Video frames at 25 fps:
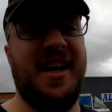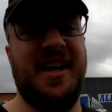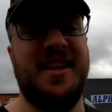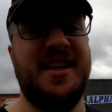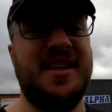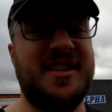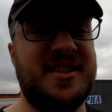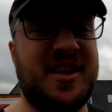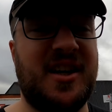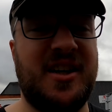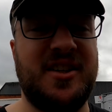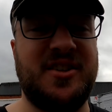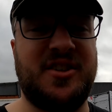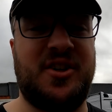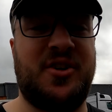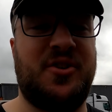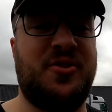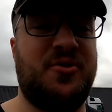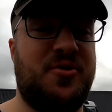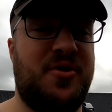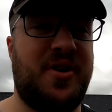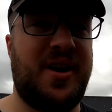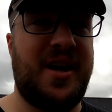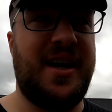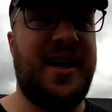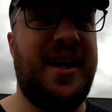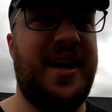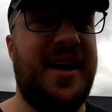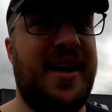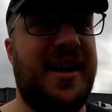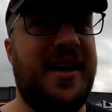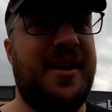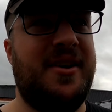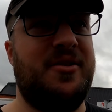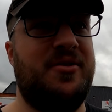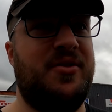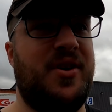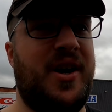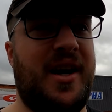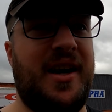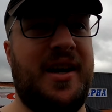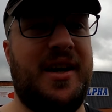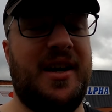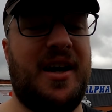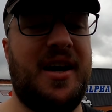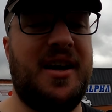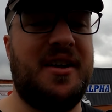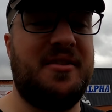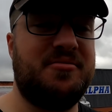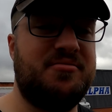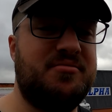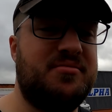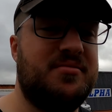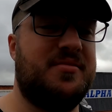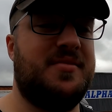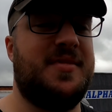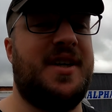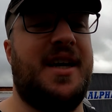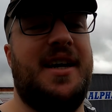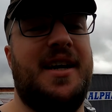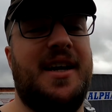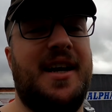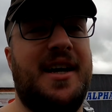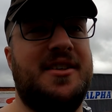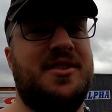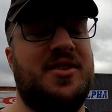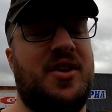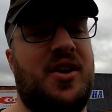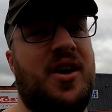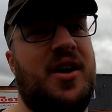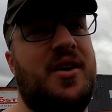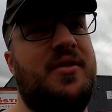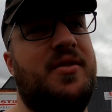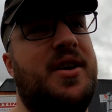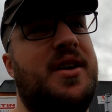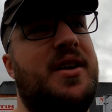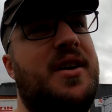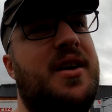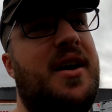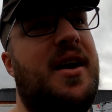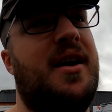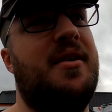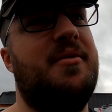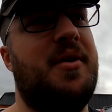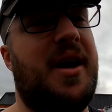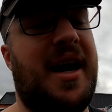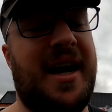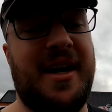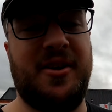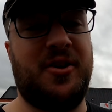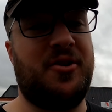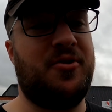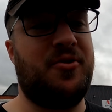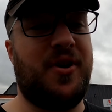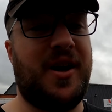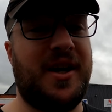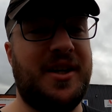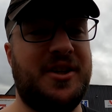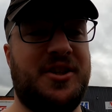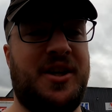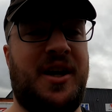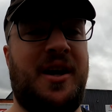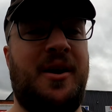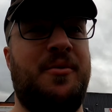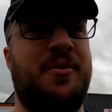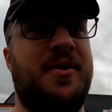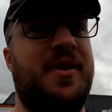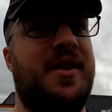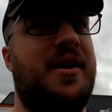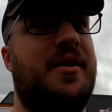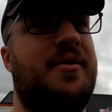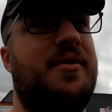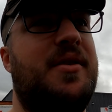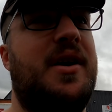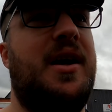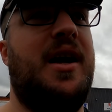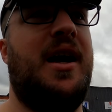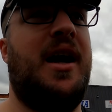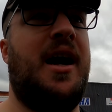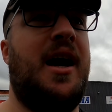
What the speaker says: These guys are great, really like taking their time, and had a great chat with them.